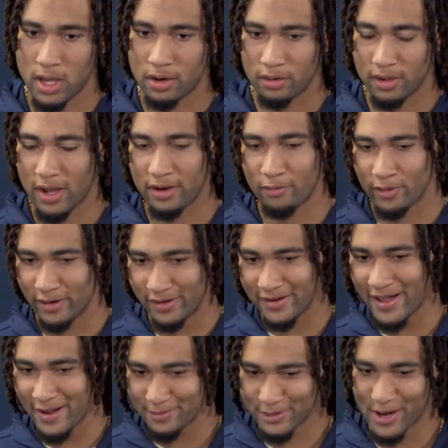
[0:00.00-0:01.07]
I don't want to
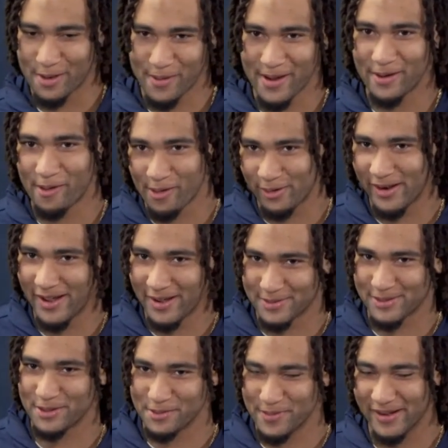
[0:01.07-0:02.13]
name drop. I don't know names
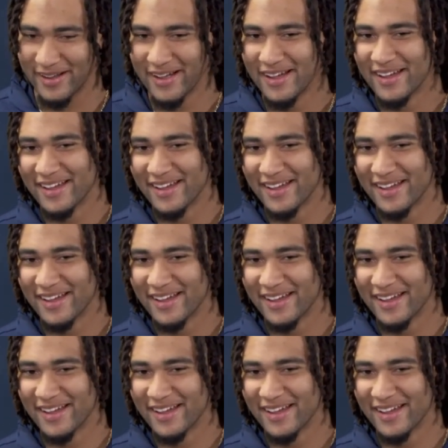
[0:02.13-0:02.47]
too, but